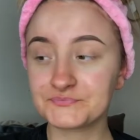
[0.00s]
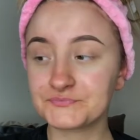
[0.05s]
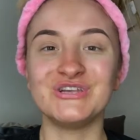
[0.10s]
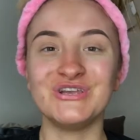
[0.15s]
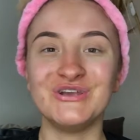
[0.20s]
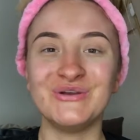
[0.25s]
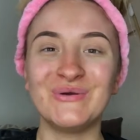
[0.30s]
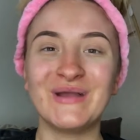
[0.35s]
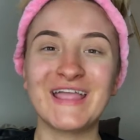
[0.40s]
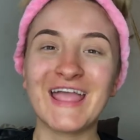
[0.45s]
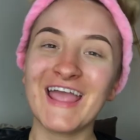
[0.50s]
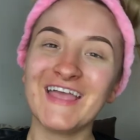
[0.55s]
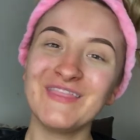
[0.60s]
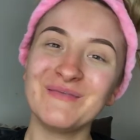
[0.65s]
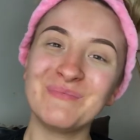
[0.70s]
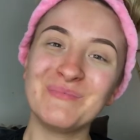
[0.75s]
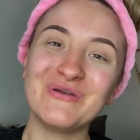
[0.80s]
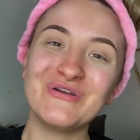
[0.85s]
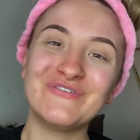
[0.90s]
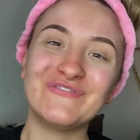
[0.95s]
To get in the
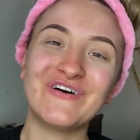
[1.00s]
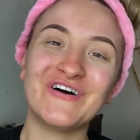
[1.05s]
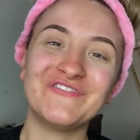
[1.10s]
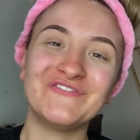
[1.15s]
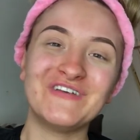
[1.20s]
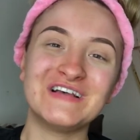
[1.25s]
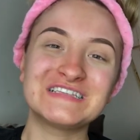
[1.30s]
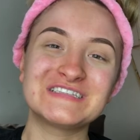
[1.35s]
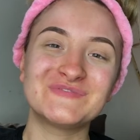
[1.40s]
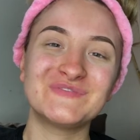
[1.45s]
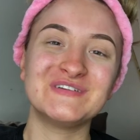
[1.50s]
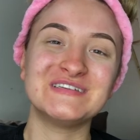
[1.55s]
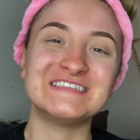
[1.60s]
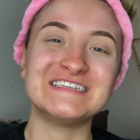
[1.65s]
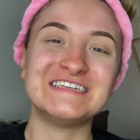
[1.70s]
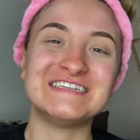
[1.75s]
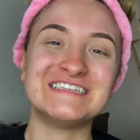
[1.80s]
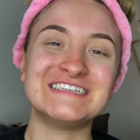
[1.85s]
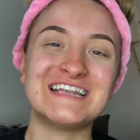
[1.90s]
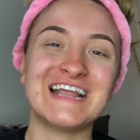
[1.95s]
mood for festival
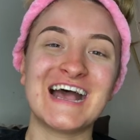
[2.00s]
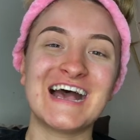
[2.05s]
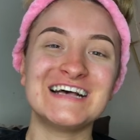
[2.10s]
season,